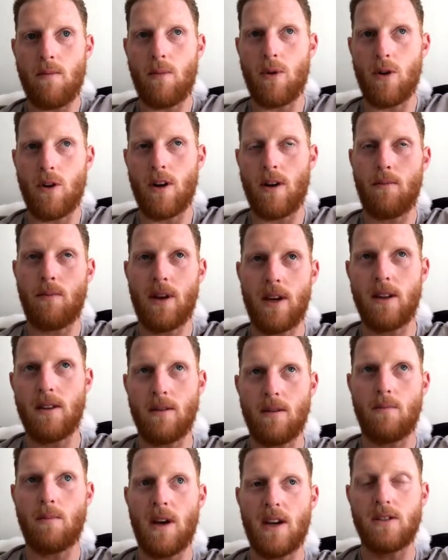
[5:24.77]
But
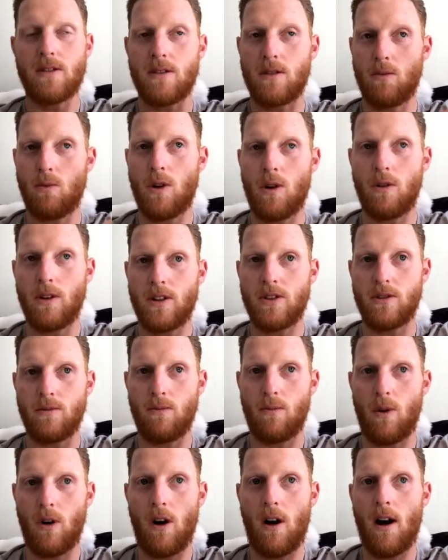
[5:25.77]
being the best in the world
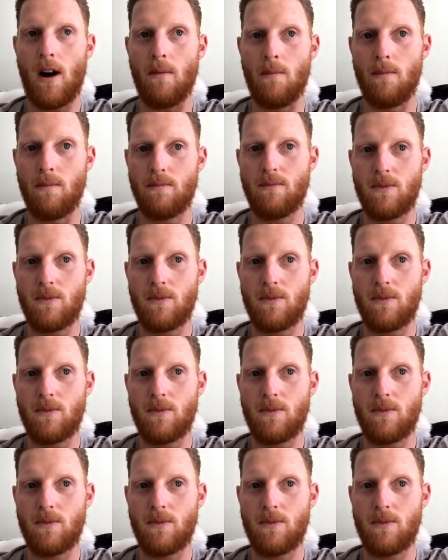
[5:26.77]
isn't what I'm